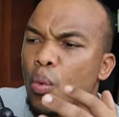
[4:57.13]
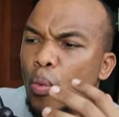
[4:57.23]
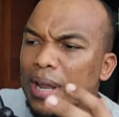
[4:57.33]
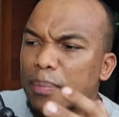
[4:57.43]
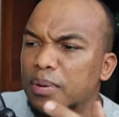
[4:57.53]

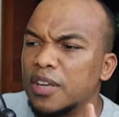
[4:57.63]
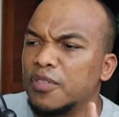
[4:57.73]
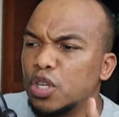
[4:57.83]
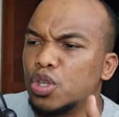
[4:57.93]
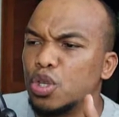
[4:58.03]
What I believe
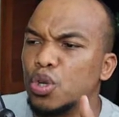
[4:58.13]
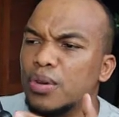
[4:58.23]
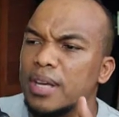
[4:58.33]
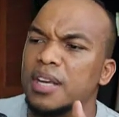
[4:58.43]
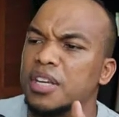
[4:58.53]
they should
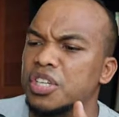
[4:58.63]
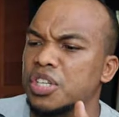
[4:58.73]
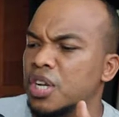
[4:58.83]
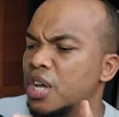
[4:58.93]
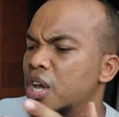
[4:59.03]
do
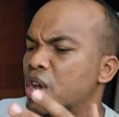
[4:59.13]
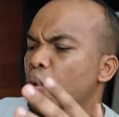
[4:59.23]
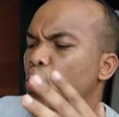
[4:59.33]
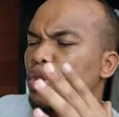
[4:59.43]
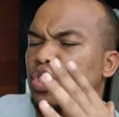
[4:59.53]
is,
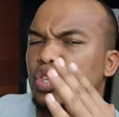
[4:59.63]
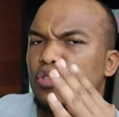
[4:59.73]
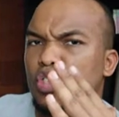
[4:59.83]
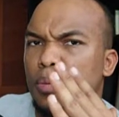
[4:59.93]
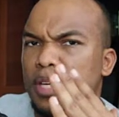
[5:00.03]
once
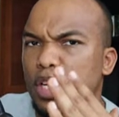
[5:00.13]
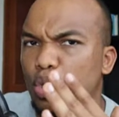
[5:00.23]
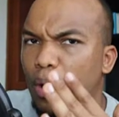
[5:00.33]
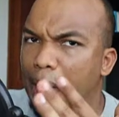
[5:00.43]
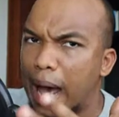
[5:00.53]
you've submitted
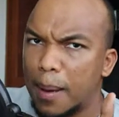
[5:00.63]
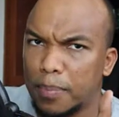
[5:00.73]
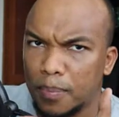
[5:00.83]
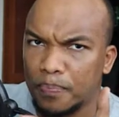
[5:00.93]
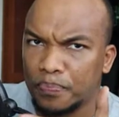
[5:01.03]
your
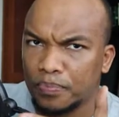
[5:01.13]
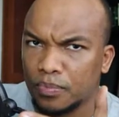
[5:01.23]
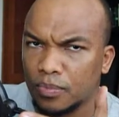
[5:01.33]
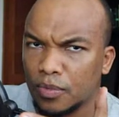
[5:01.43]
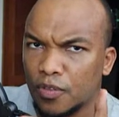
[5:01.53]
app
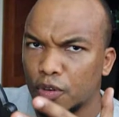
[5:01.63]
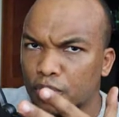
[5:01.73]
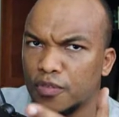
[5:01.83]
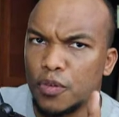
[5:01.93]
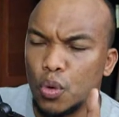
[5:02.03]
for
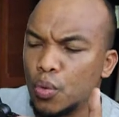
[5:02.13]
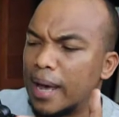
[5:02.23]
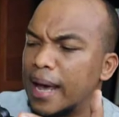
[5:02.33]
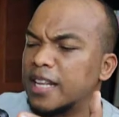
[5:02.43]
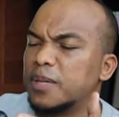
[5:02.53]
review
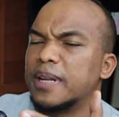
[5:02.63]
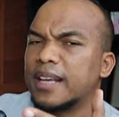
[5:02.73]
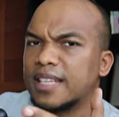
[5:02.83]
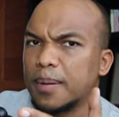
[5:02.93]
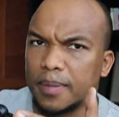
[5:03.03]
and it's been
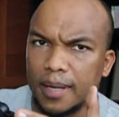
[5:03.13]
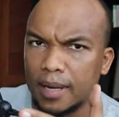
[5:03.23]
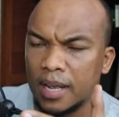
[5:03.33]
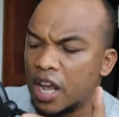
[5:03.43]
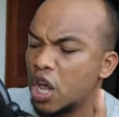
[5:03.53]
accepted,